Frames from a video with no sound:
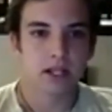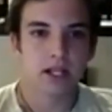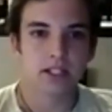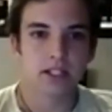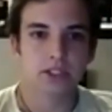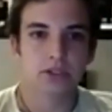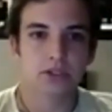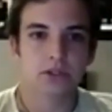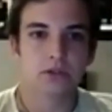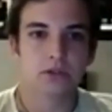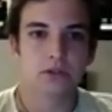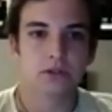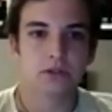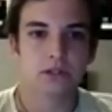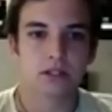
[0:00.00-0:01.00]
And
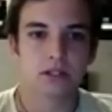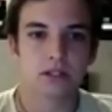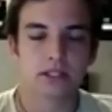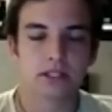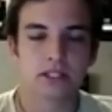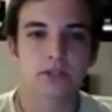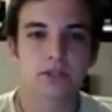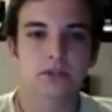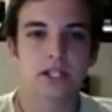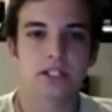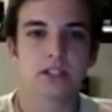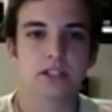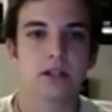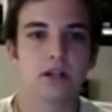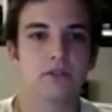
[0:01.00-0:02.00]
so this creates
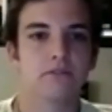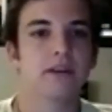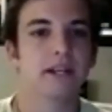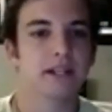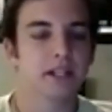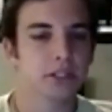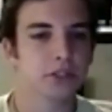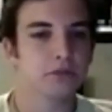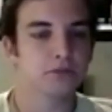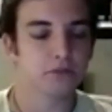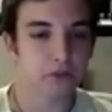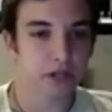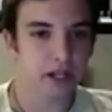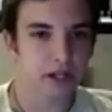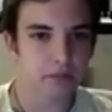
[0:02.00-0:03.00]
a lot of financial
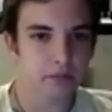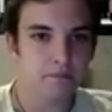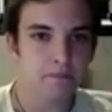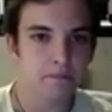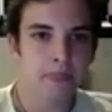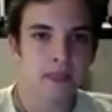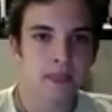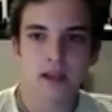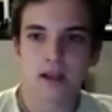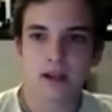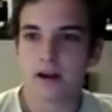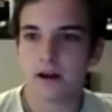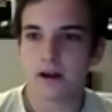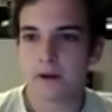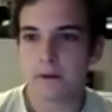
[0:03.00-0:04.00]
freedom,
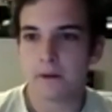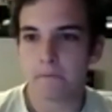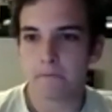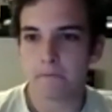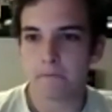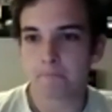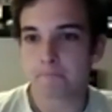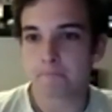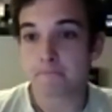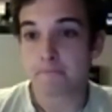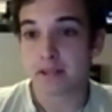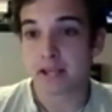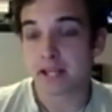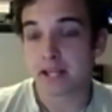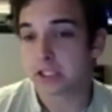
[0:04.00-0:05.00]

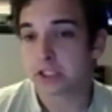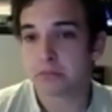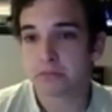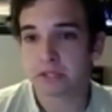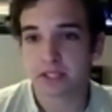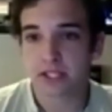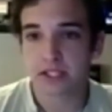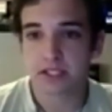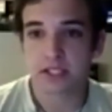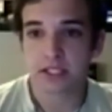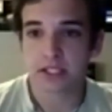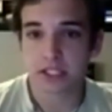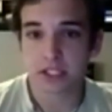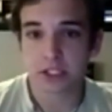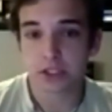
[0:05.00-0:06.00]
and it's something
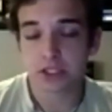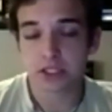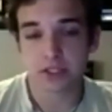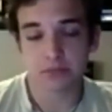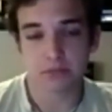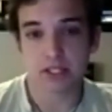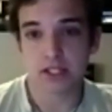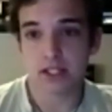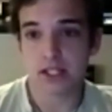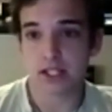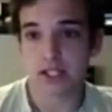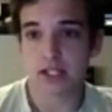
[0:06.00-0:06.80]
that's interested me.